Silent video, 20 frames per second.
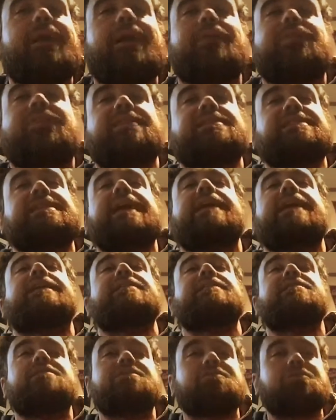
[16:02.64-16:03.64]
about the
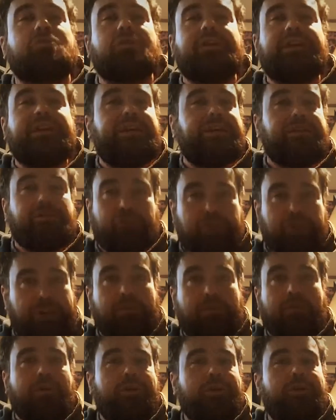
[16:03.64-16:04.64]
tech industry in
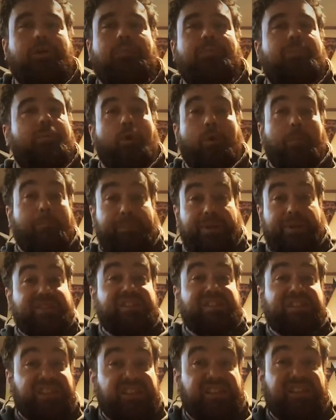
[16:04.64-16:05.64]
general or
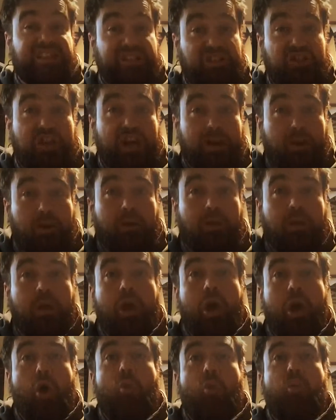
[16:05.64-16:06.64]
business in general,
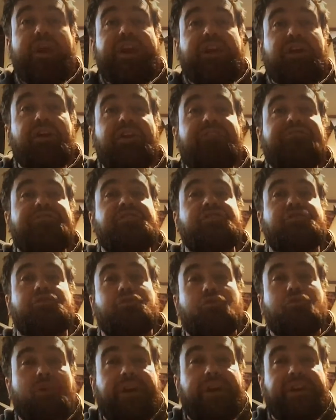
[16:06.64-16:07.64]
we could have
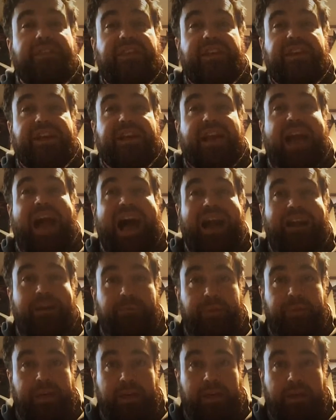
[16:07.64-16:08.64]
destroyed the
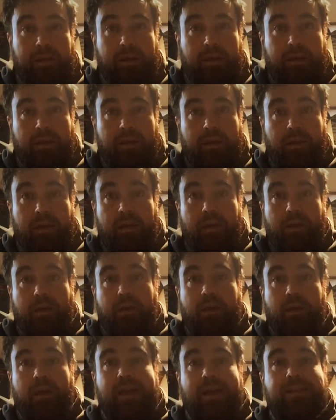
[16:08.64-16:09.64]
economy.
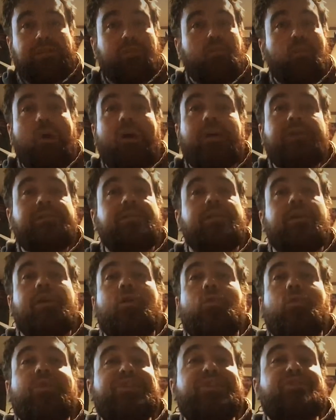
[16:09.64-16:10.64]
As it was,
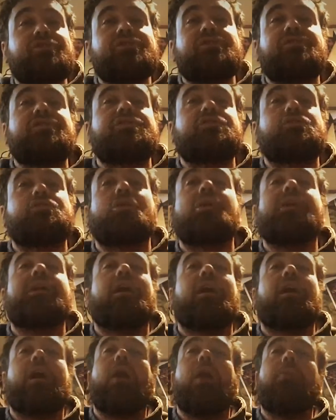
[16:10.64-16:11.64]
we just
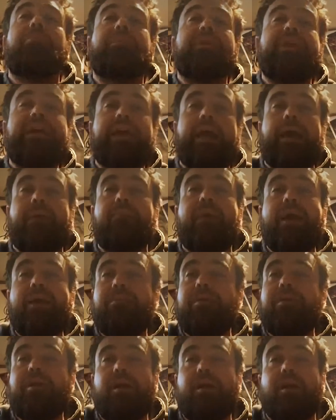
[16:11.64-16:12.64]
destroyed our company and
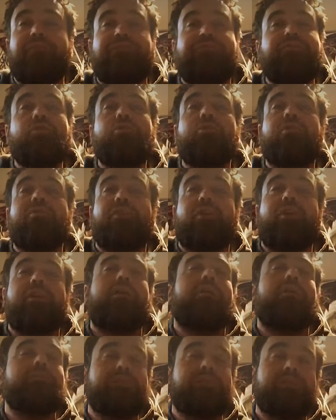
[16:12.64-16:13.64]
maybe a few of our
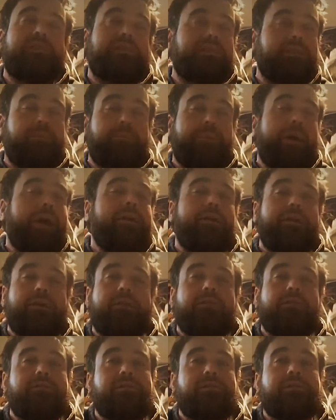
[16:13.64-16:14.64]
closest
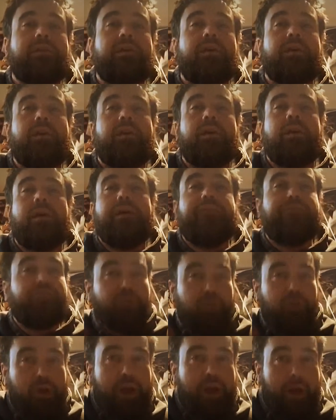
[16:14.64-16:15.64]
competitors. If
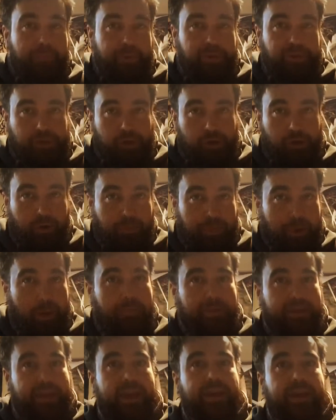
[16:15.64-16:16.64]
you look up internal
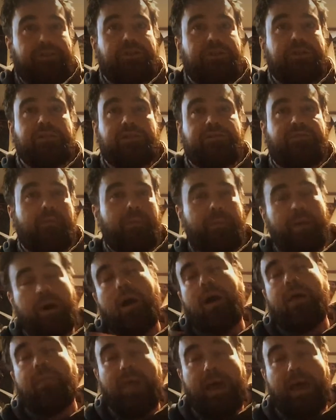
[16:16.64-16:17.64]
publications from the
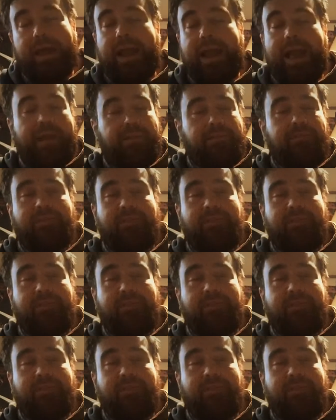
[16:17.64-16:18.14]
online